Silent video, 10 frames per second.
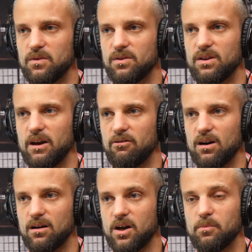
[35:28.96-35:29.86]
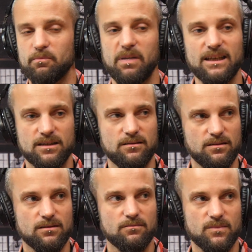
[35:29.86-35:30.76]
there are common
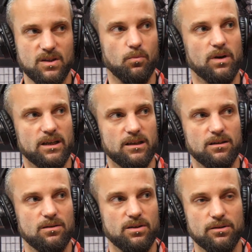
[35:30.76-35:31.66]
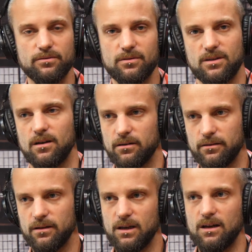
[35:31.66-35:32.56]
patterns that we use. So
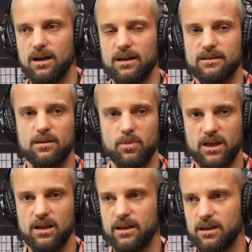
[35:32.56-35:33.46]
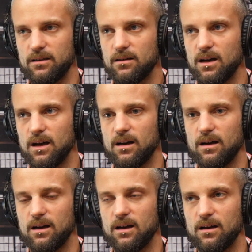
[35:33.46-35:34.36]
typically,
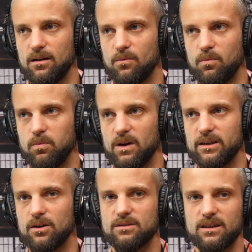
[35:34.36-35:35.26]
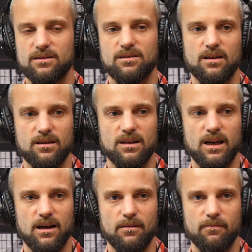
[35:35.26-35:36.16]
we notice that
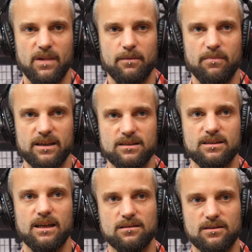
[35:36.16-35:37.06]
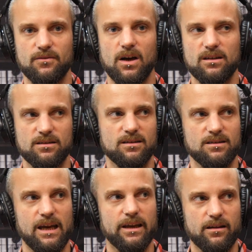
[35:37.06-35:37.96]
it makes sense for us to
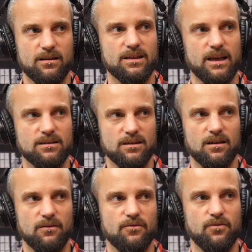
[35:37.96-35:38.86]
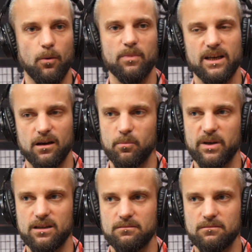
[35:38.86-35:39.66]
take the data from an ERP.